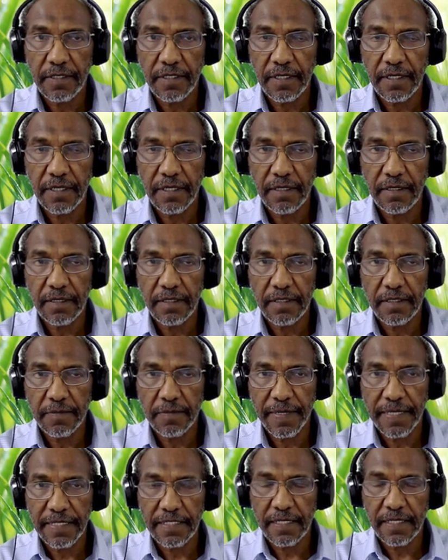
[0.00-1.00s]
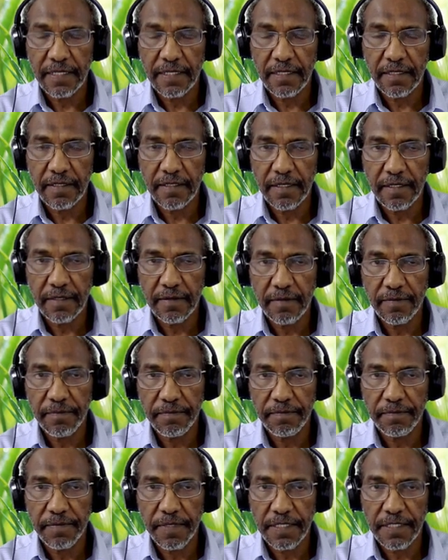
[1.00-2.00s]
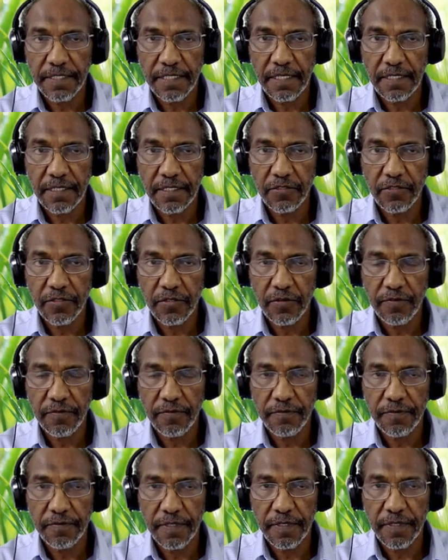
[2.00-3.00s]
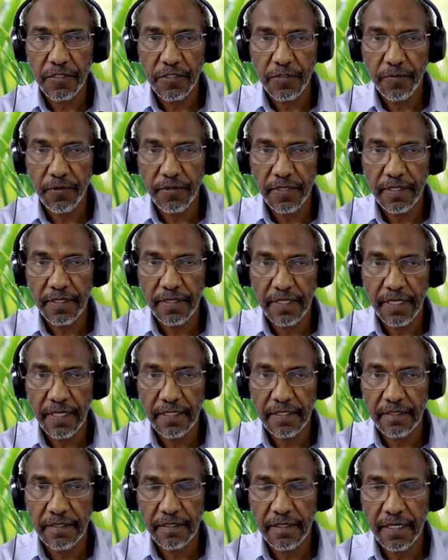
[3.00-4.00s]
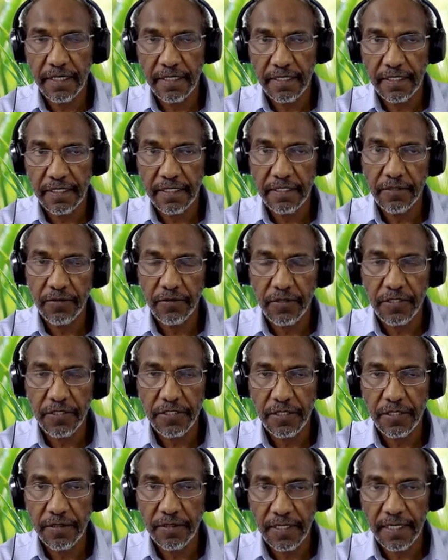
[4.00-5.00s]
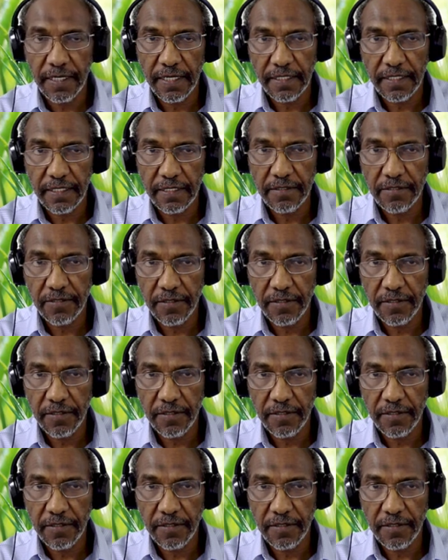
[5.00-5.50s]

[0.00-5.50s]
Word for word: Uh, it's basically the percentage of the respondent that agreed or strongly agreed,